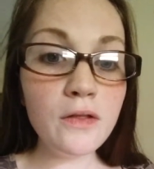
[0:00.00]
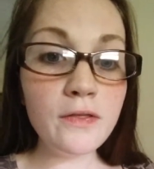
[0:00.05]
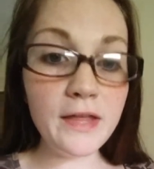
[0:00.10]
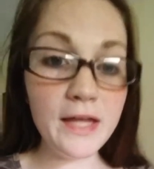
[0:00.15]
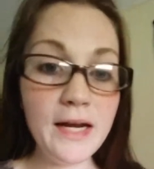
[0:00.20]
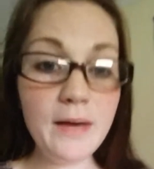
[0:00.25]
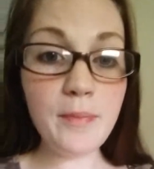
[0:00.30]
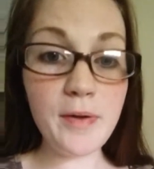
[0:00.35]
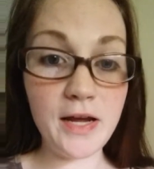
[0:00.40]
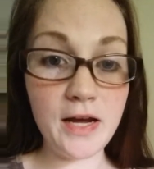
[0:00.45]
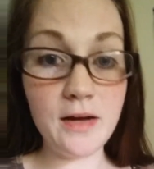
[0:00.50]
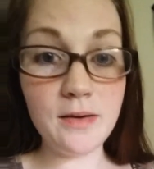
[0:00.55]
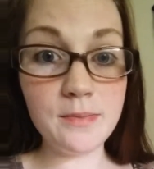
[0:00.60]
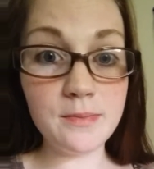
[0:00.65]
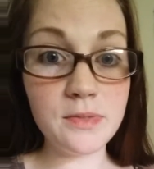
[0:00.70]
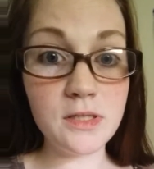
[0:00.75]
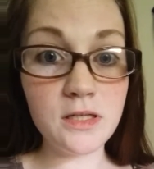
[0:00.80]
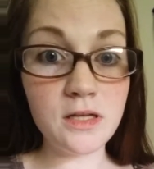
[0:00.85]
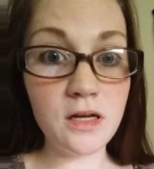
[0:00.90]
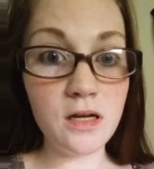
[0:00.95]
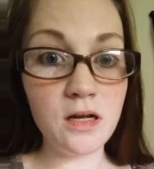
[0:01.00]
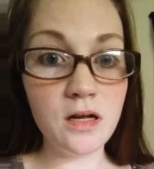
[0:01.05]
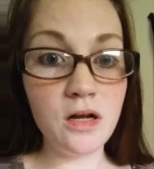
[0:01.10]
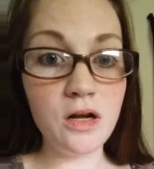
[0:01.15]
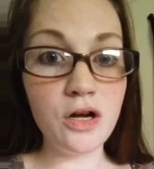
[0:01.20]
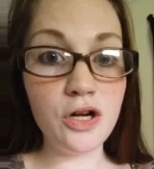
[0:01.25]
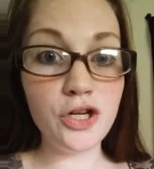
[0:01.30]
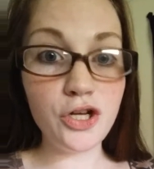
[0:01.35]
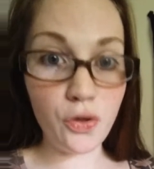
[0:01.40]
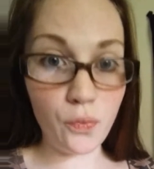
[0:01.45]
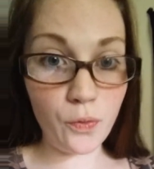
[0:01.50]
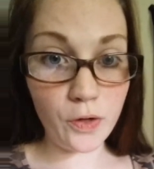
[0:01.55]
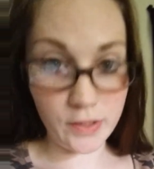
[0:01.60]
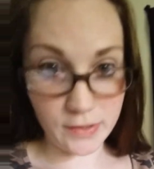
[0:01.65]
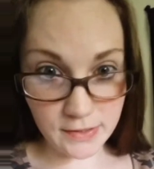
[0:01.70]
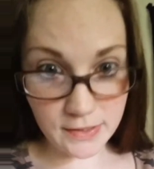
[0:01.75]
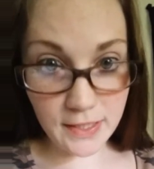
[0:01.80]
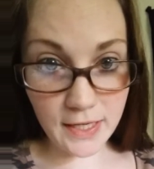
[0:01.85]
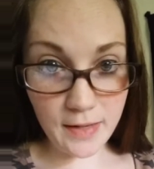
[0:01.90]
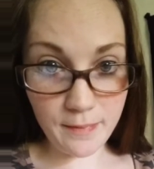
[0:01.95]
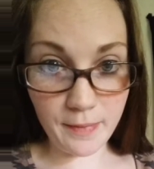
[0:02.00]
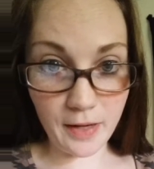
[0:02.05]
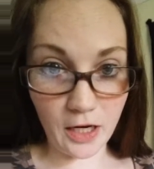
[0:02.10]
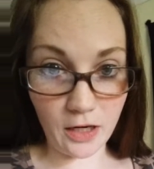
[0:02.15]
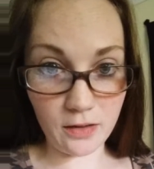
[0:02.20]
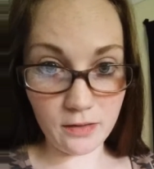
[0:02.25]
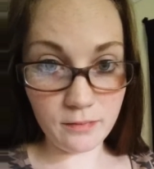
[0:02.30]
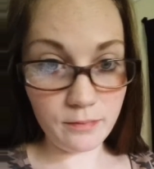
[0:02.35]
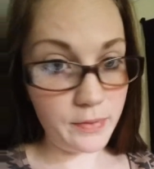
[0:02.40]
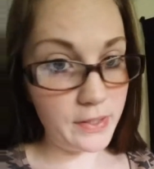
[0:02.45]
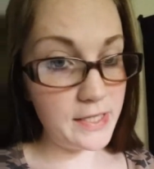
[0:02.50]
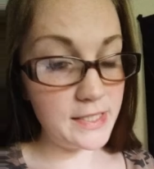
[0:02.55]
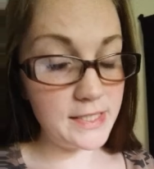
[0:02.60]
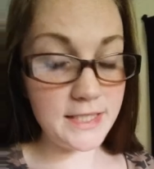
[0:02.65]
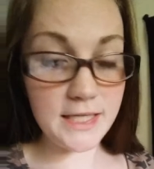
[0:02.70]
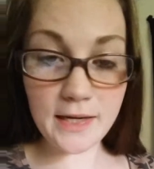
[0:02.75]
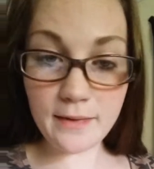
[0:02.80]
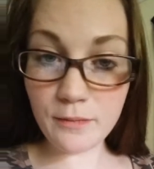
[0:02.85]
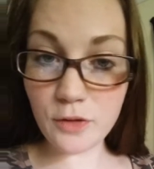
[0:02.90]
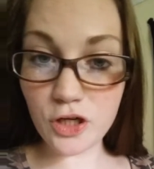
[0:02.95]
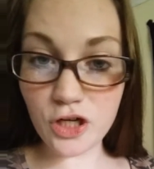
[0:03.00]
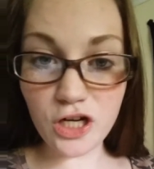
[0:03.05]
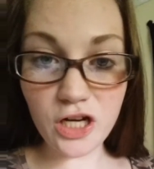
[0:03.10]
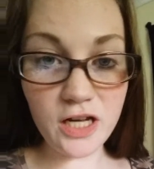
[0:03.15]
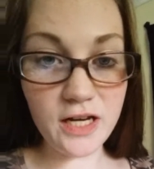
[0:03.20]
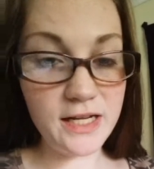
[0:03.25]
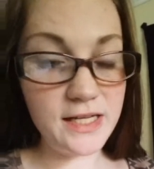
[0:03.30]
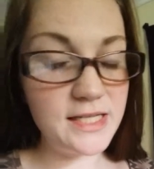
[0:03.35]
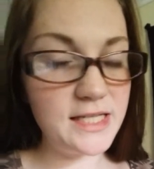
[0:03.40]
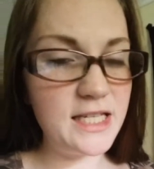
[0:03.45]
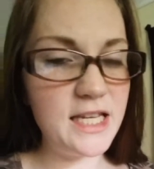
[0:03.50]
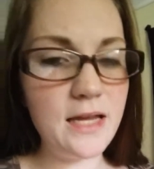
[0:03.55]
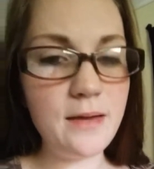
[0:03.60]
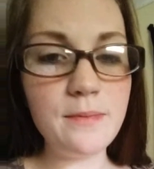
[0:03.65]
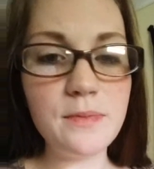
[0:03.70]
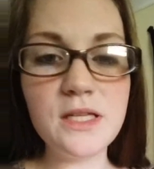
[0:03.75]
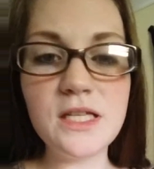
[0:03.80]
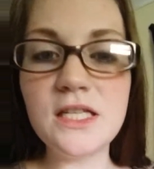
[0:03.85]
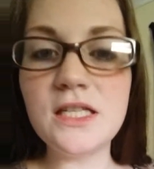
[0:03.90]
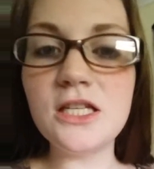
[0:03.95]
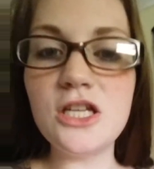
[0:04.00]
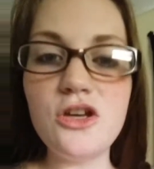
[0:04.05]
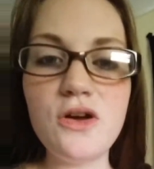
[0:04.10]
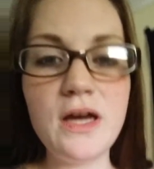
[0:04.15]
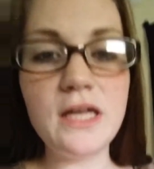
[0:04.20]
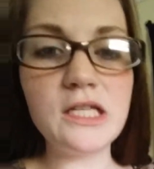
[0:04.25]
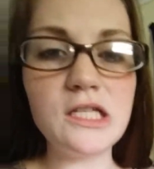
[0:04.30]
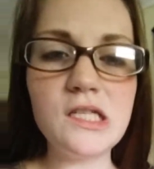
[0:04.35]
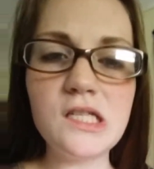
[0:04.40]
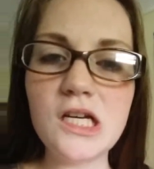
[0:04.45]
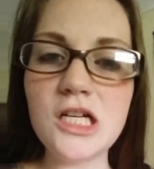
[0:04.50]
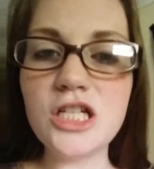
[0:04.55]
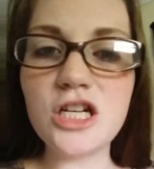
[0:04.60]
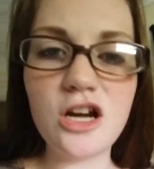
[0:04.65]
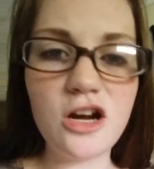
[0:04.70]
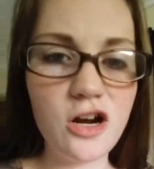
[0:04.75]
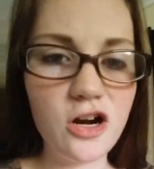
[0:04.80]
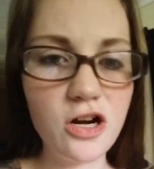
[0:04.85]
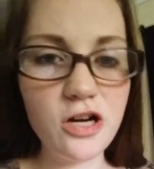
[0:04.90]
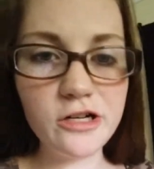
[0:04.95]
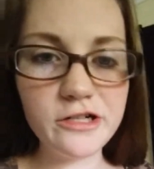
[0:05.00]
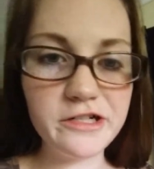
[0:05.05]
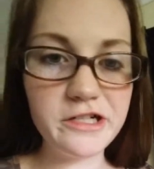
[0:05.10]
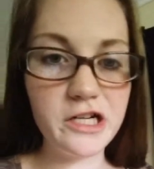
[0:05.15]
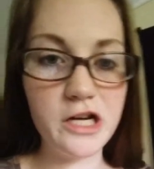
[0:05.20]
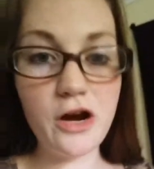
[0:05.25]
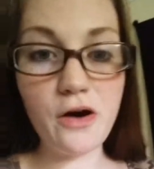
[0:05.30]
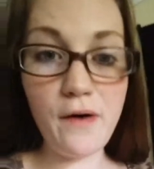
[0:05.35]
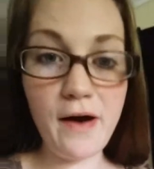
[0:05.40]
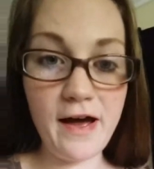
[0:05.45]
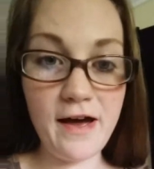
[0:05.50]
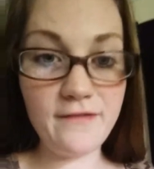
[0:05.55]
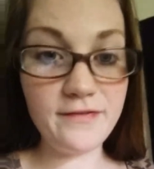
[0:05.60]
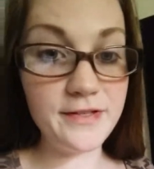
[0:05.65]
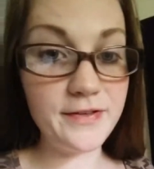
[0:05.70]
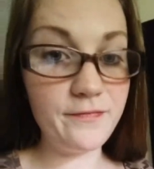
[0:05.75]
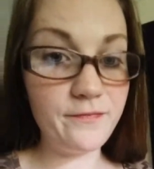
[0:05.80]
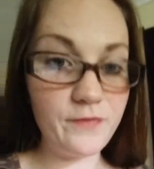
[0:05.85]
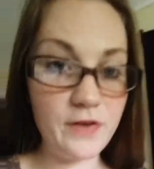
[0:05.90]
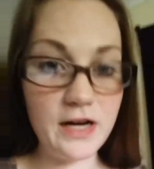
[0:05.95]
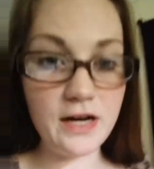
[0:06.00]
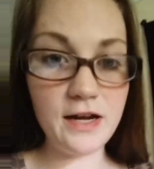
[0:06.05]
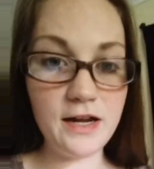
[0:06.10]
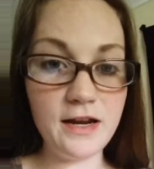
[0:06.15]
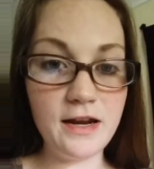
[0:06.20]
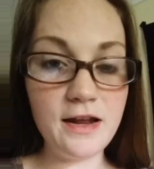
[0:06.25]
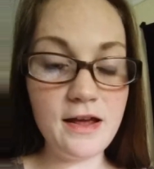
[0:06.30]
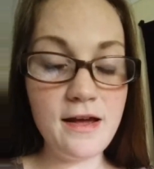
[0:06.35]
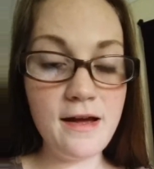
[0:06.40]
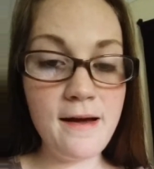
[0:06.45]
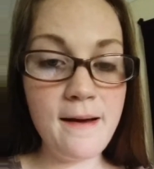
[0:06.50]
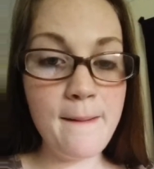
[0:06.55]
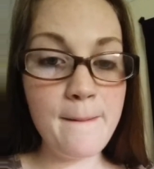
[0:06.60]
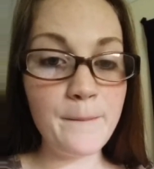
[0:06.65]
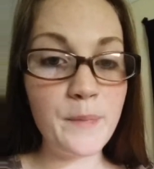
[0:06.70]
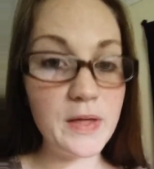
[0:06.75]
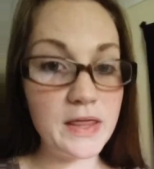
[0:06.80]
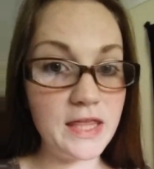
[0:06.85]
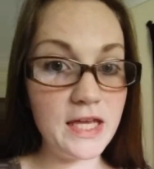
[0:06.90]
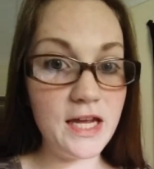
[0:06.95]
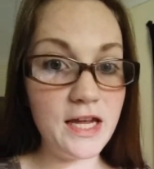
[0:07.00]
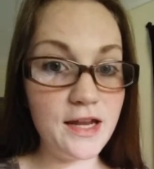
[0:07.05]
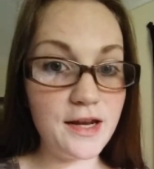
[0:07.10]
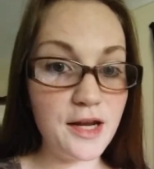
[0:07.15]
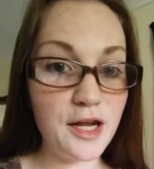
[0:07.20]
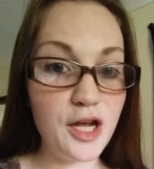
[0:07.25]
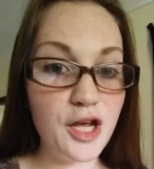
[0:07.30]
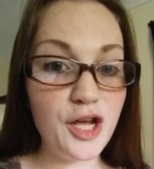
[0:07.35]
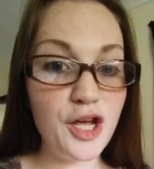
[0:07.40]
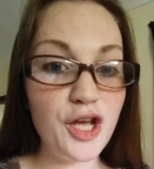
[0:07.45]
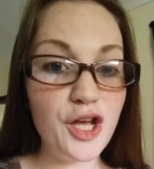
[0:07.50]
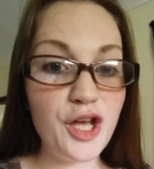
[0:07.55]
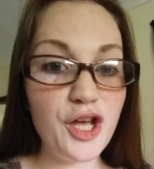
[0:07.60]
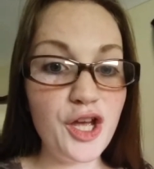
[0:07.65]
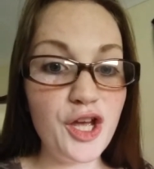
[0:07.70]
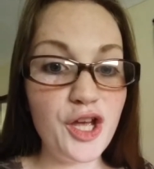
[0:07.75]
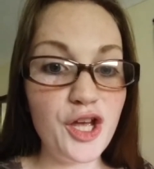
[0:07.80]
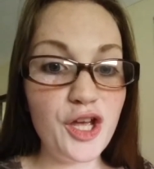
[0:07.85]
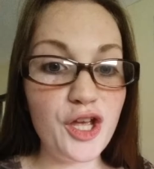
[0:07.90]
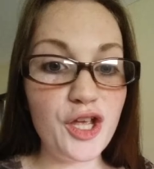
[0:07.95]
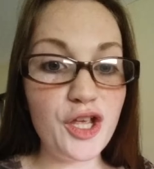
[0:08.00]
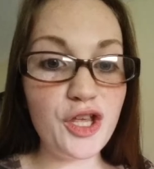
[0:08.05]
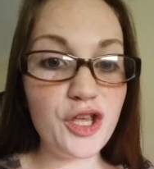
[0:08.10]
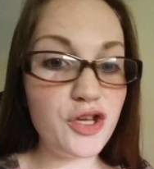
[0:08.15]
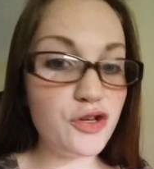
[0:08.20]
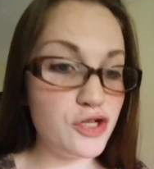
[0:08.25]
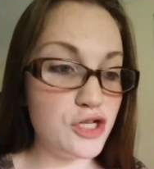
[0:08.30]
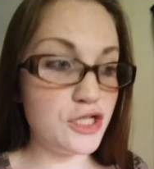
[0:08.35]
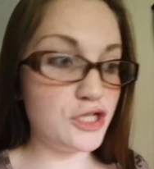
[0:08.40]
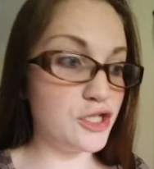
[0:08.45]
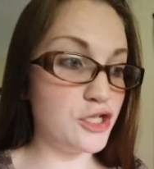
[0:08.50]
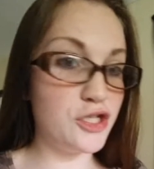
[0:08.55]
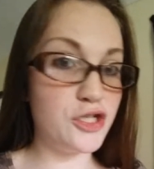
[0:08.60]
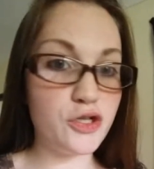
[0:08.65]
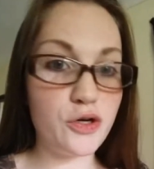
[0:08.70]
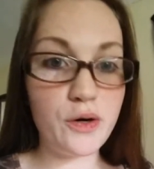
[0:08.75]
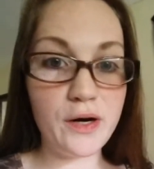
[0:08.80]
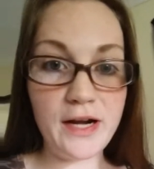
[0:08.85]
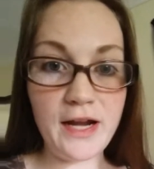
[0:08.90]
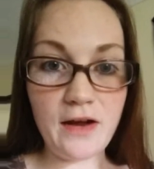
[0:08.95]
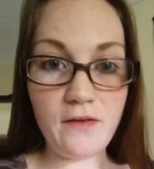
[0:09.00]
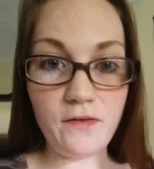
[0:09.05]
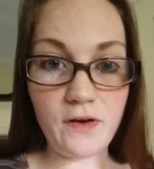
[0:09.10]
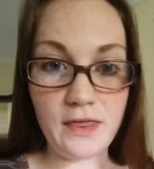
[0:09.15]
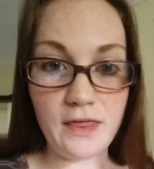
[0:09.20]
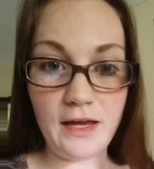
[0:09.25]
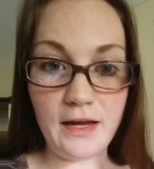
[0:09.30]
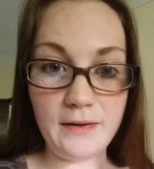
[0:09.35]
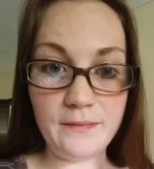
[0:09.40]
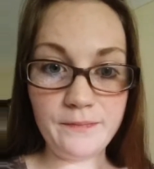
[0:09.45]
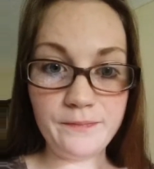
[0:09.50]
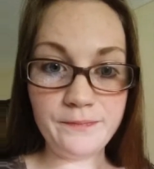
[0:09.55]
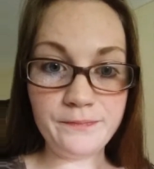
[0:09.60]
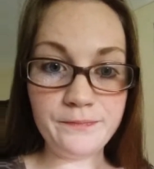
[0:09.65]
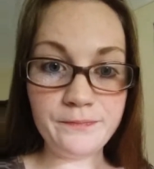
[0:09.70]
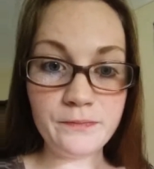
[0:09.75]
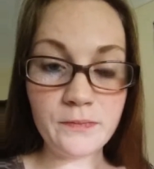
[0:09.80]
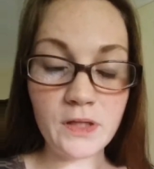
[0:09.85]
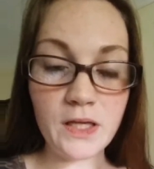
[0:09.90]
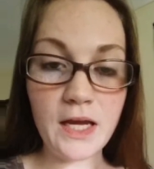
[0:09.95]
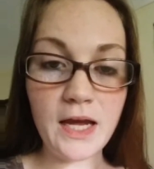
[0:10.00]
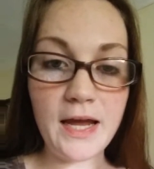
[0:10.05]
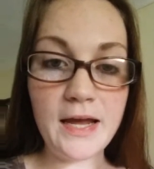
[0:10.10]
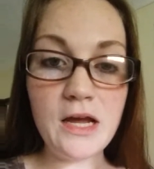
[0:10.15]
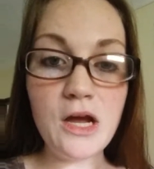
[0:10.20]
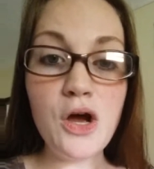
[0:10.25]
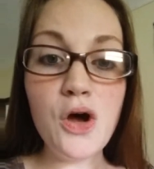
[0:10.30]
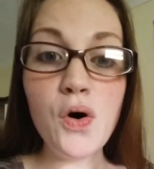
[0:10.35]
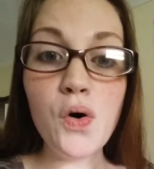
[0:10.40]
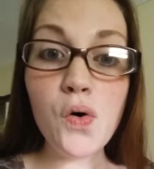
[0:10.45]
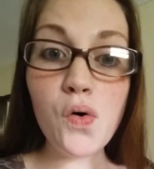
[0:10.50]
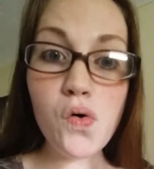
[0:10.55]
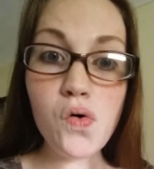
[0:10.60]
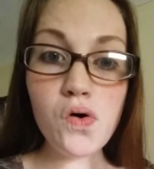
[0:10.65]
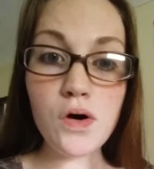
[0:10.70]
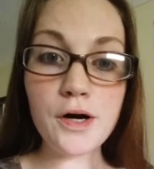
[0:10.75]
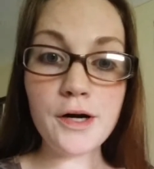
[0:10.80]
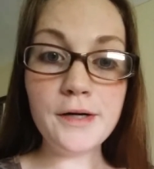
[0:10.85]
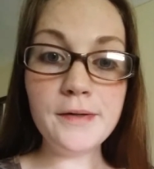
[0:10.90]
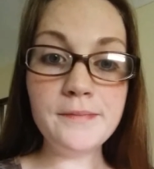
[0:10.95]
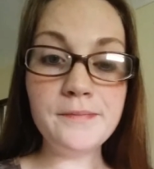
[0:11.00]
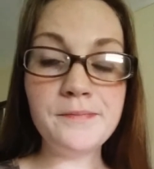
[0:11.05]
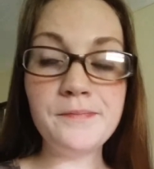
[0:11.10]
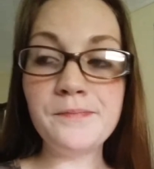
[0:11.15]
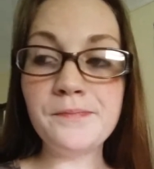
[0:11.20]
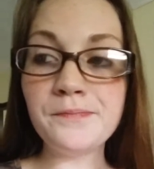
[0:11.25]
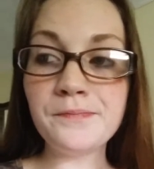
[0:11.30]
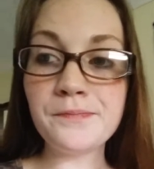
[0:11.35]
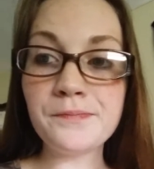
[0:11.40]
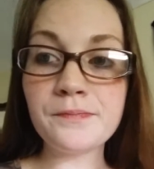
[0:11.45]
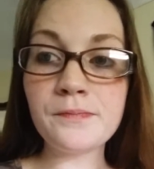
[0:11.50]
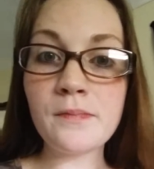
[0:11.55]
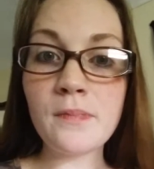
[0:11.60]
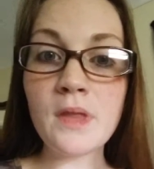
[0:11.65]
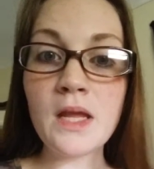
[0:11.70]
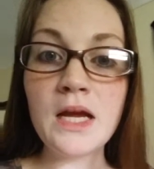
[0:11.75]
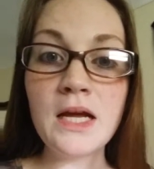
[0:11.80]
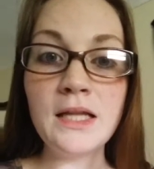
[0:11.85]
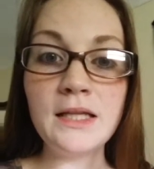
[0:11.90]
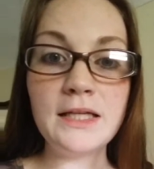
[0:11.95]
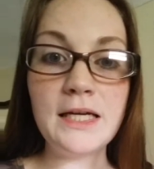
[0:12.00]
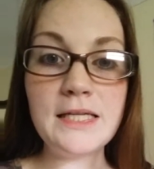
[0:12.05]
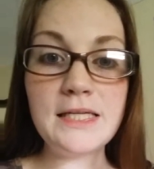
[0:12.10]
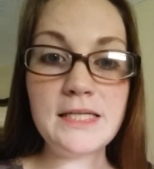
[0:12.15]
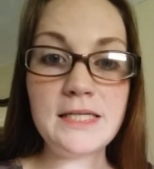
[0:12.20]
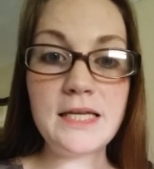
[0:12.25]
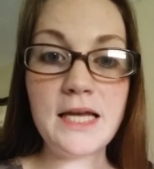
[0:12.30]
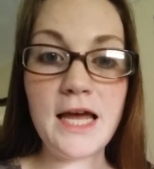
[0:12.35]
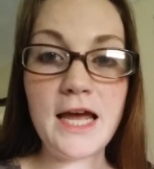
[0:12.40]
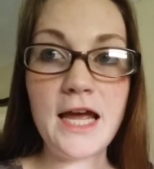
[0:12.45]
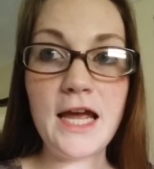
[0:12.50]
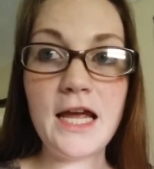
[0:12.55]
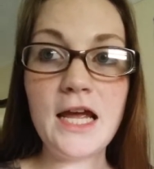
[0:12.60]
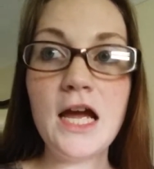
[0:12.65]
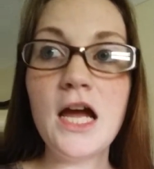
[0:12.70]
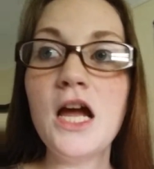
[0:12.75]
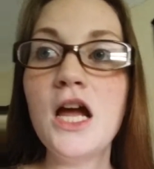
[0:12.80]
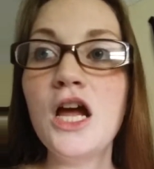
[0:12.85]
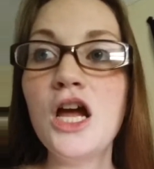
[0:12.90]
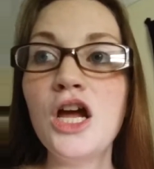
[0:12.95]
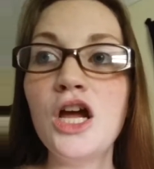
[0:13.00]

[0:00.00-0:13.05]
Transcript: then it becomes your worst nightmare. But it seemed good. It seemed you had such an urge to go have some fun, but then you just destroyed everything. Okay? Or let's say